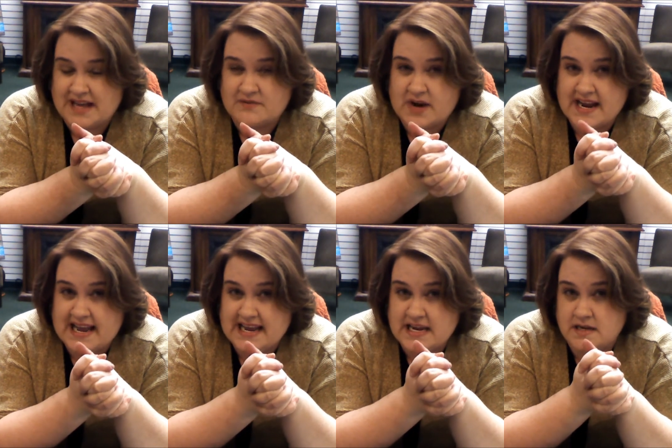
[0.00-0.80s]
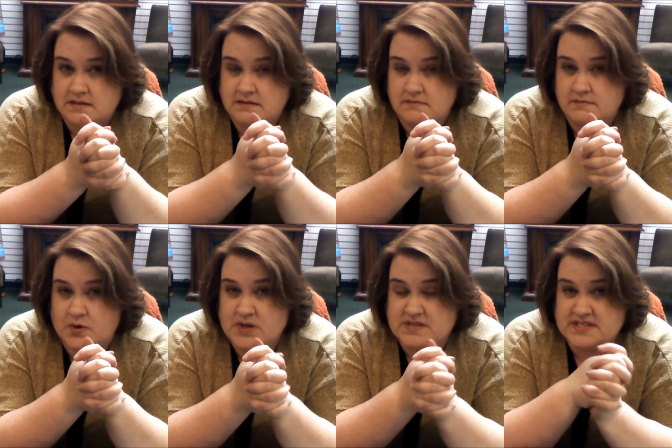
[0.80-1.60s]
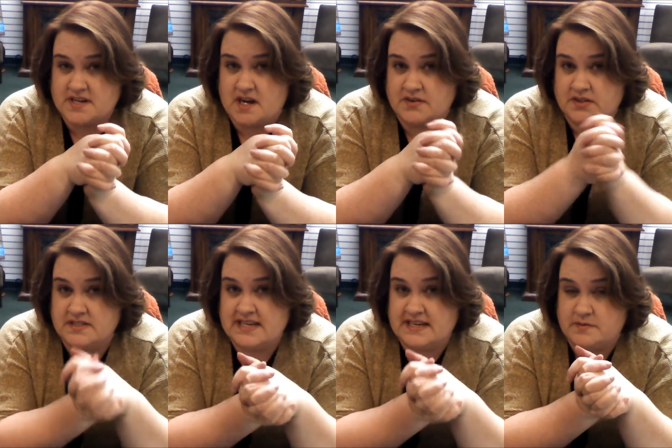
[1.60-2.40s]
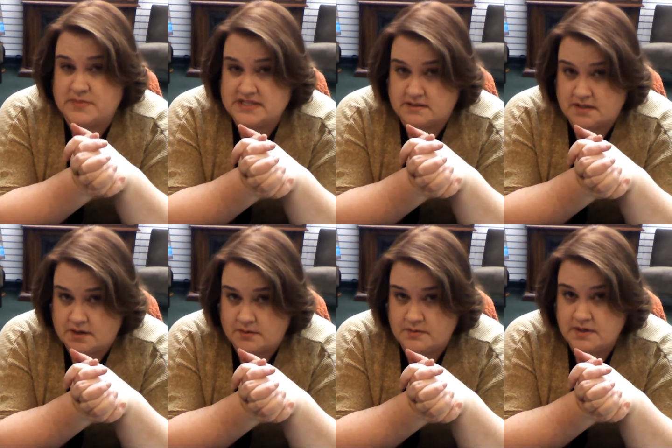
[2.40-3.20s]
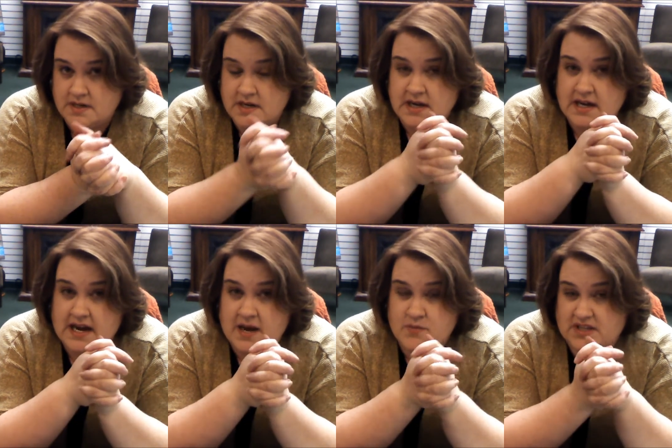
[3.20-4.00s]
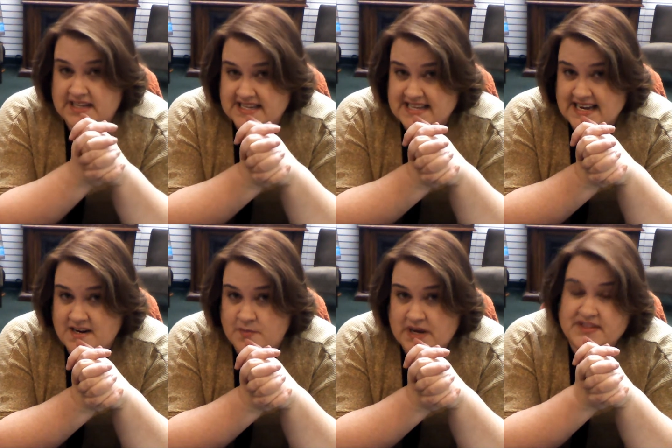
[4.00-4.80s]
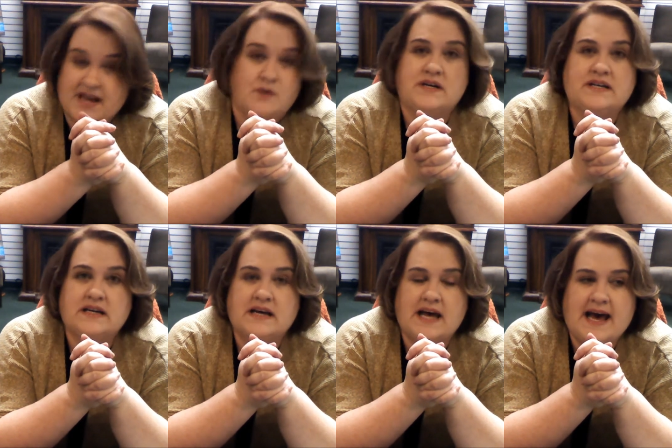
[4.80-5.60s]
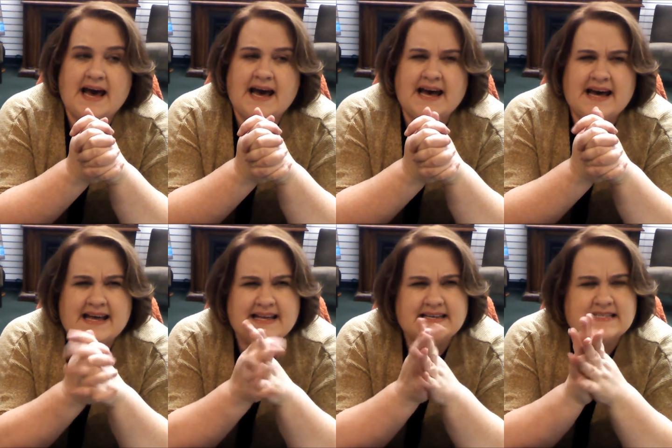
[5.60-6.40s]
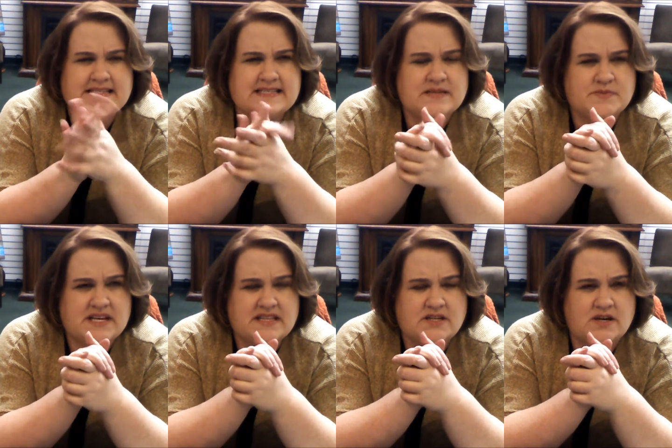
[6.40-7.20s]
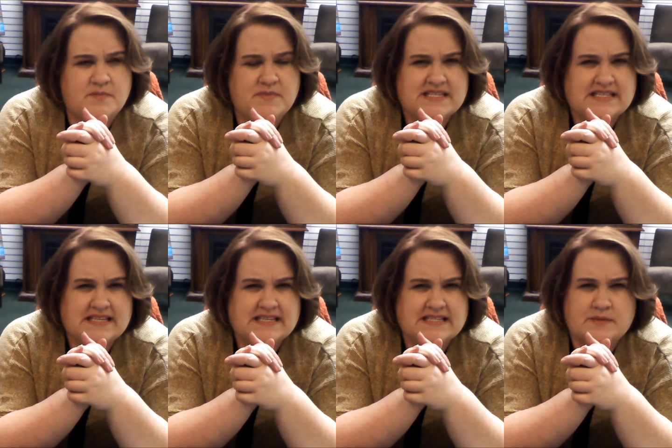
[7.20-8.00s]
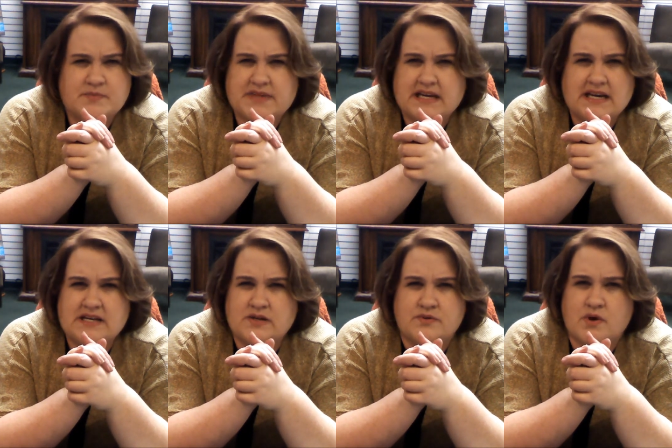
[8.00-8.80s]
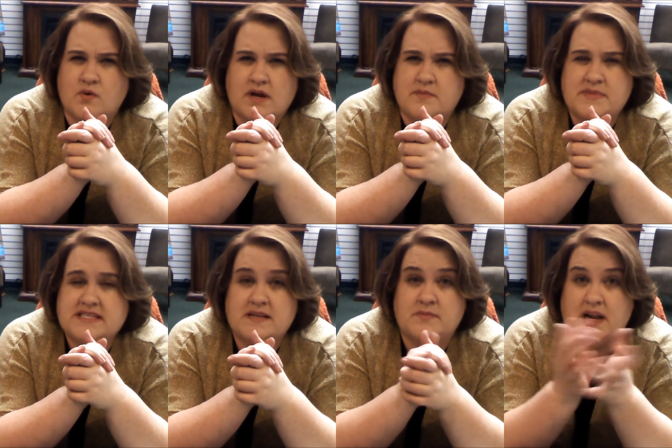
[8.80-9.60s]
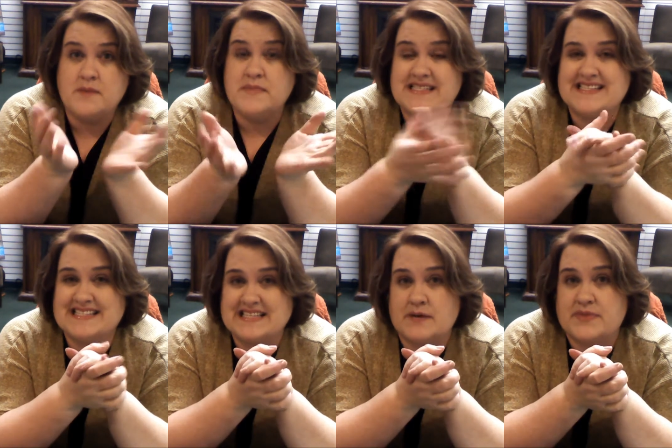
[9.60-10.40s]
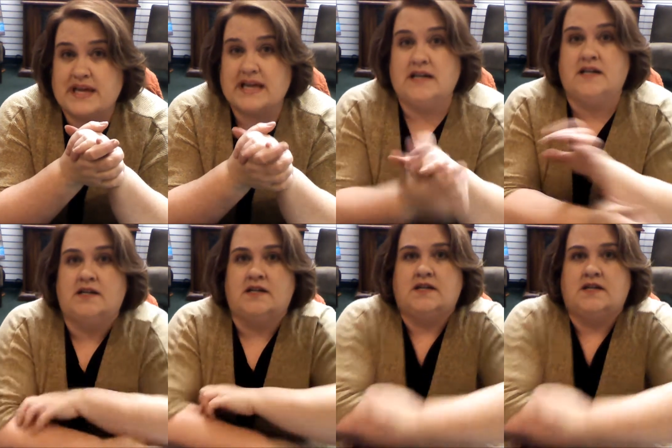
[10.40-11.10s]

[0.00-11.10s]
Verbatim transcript: Black Friday Christmas novel, Sand and Mistletoe. I'm really excited about that one. And it seems like I'm missing something. I don't know what I'm missing, but I'm missing something.